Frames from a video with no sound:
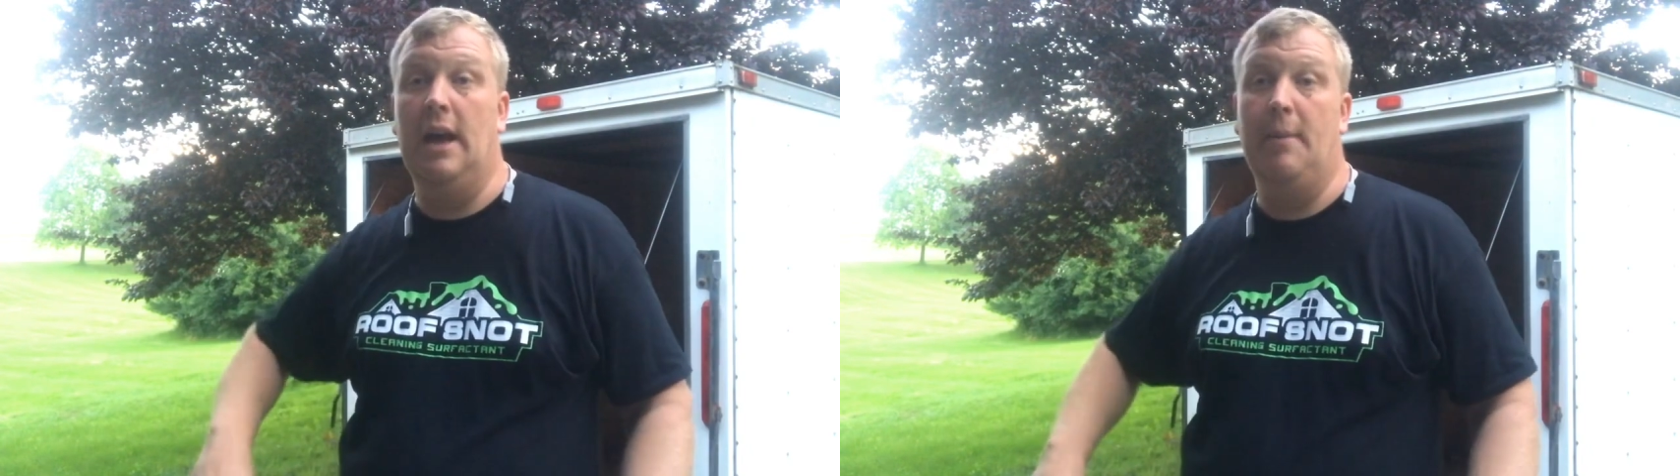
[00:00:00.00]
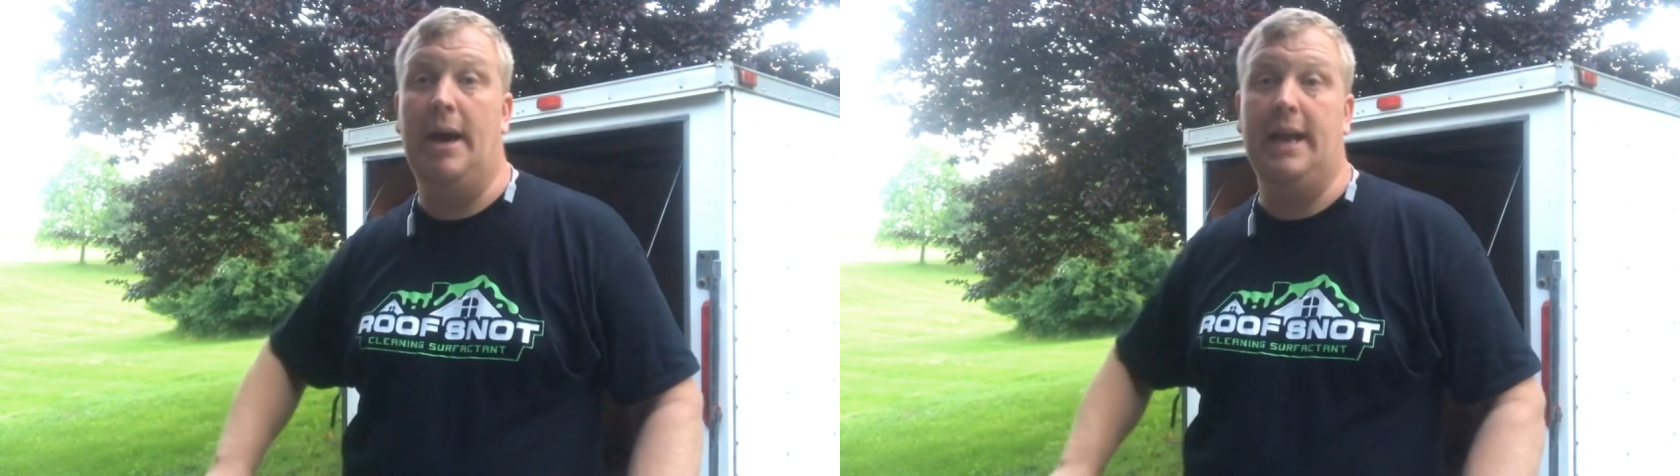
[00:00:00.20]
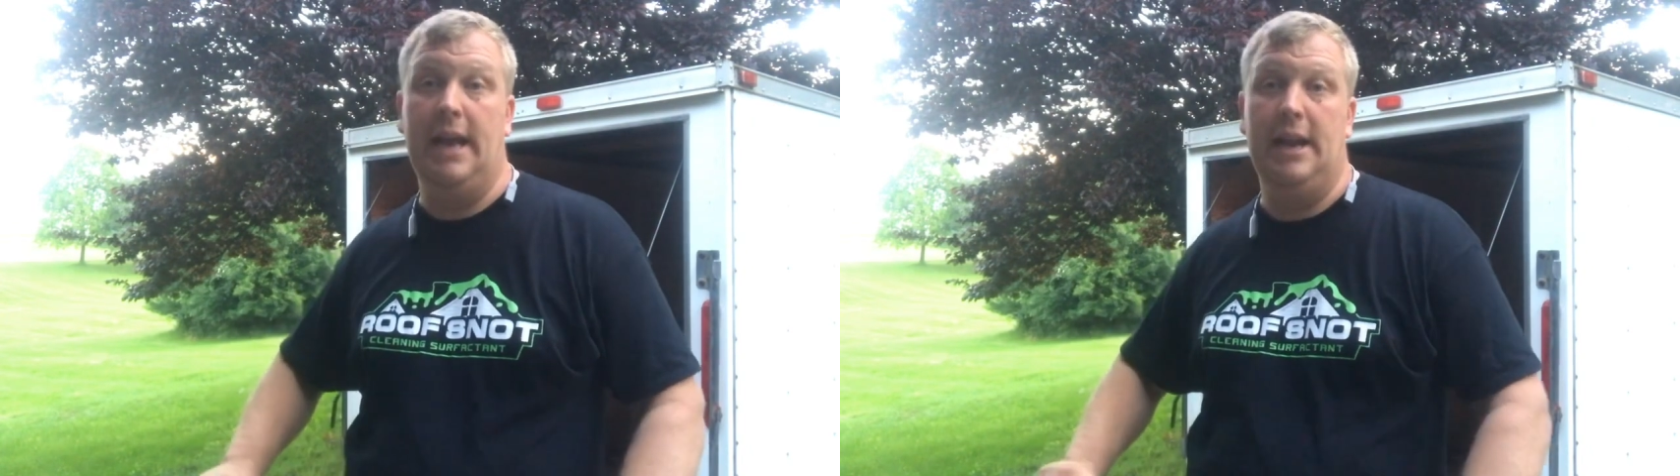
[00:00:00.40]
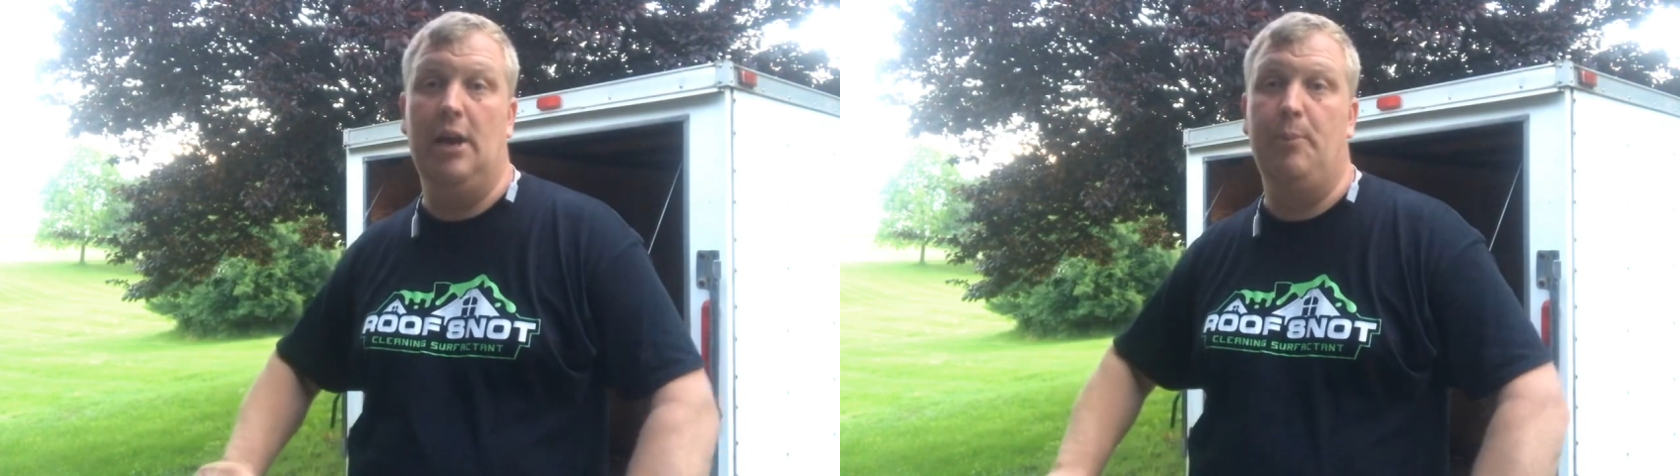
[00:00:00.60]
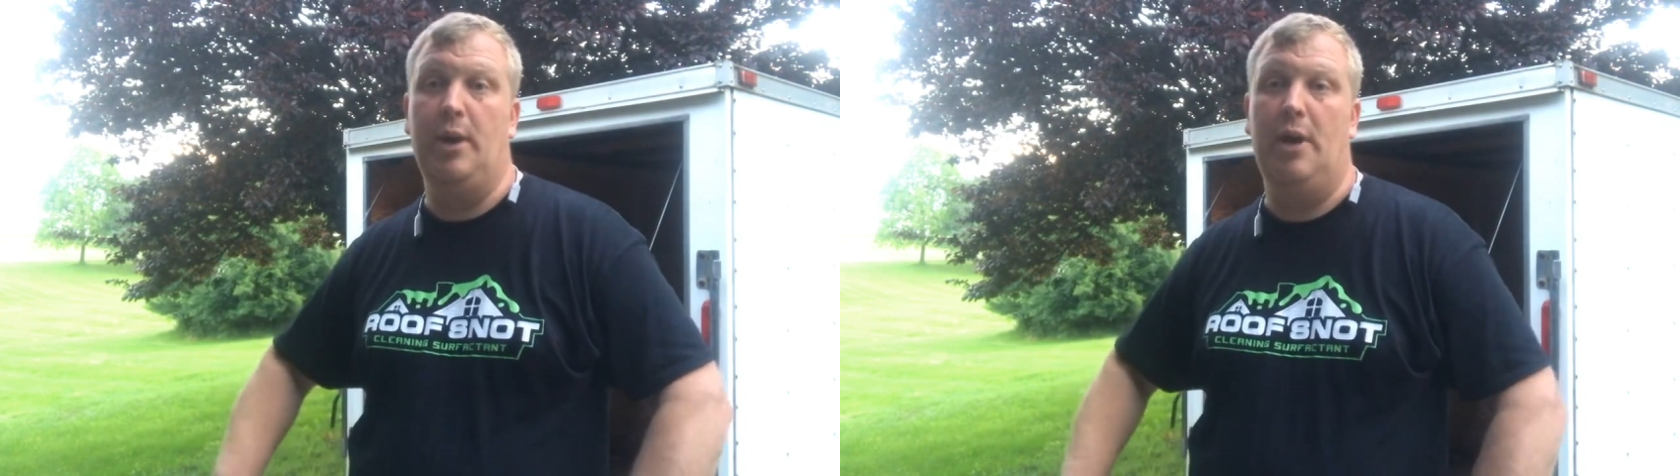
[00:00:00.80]
I
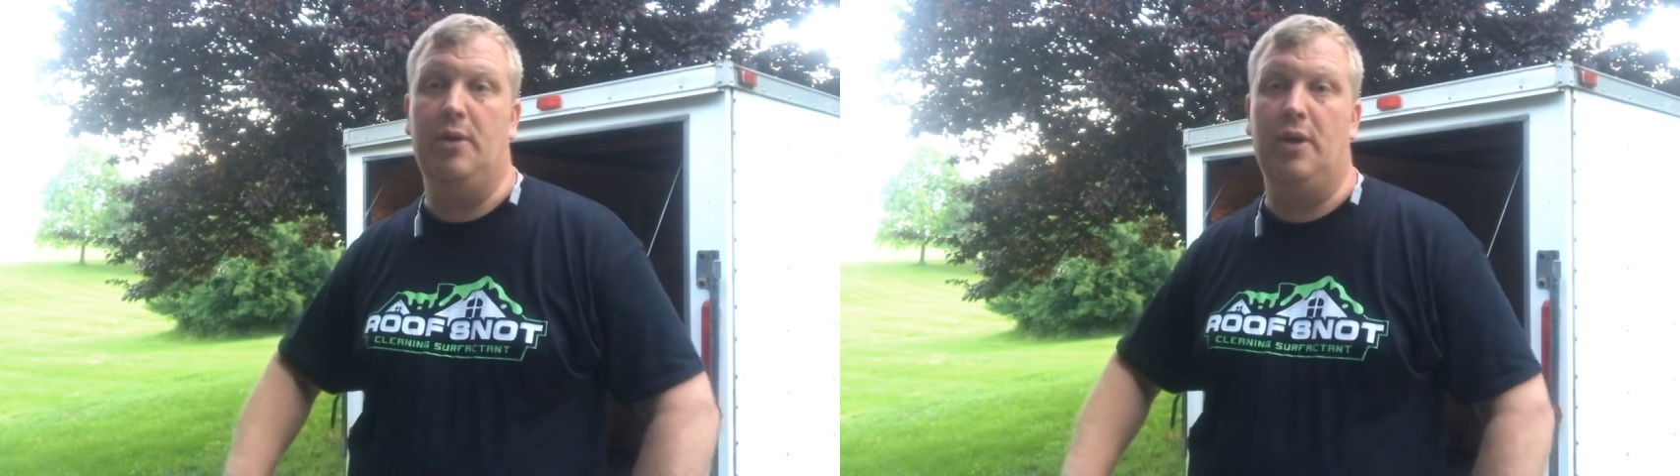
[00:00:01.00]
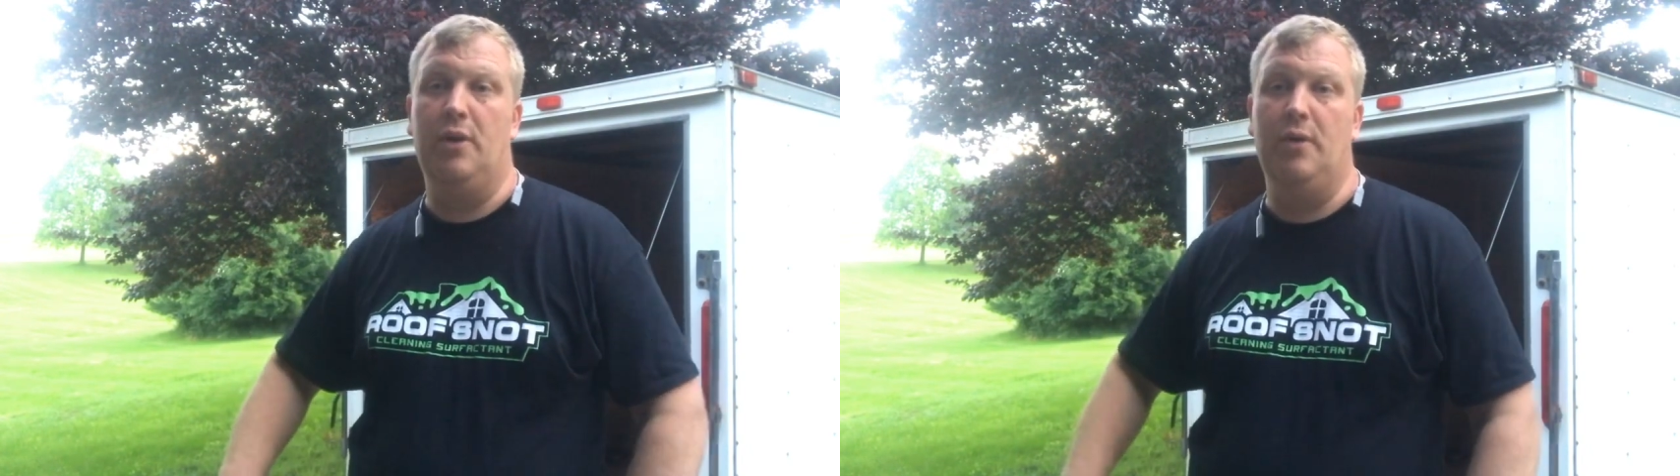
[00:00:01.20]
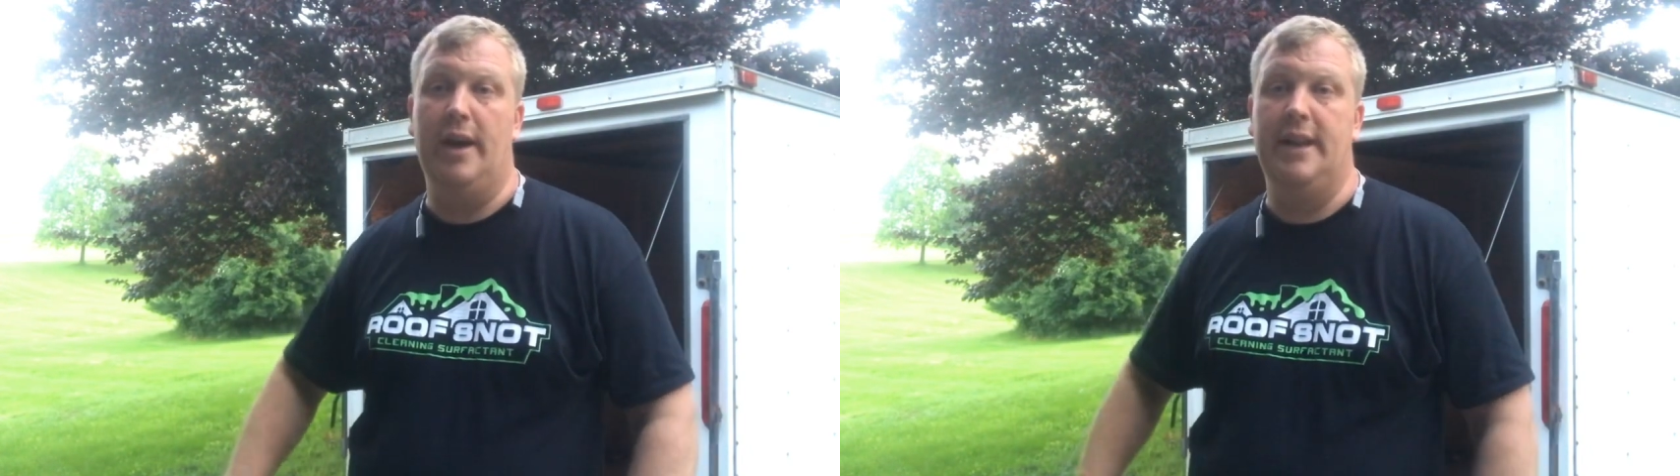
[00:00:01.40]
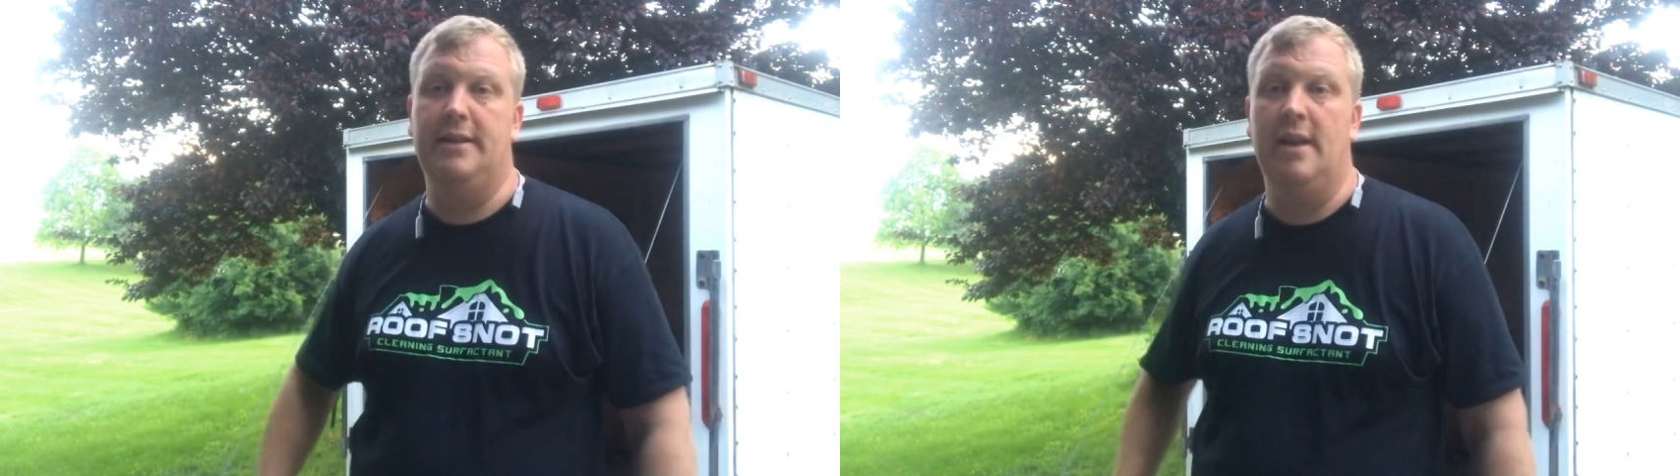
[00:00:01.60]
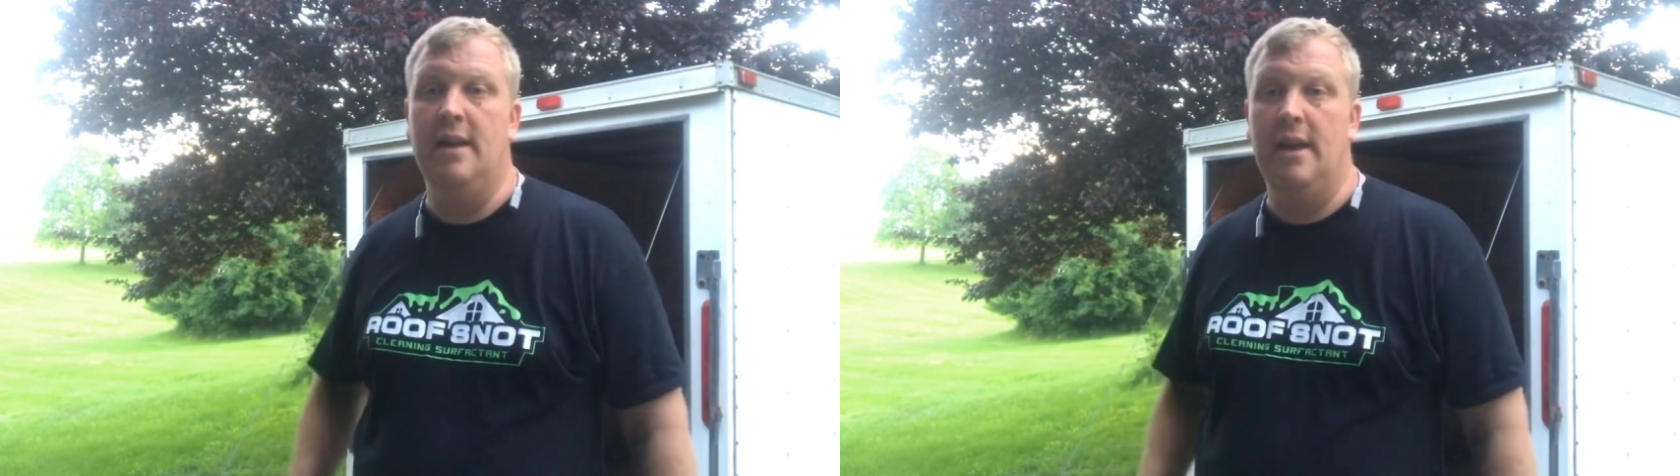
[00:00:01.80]
can help you out with Google ads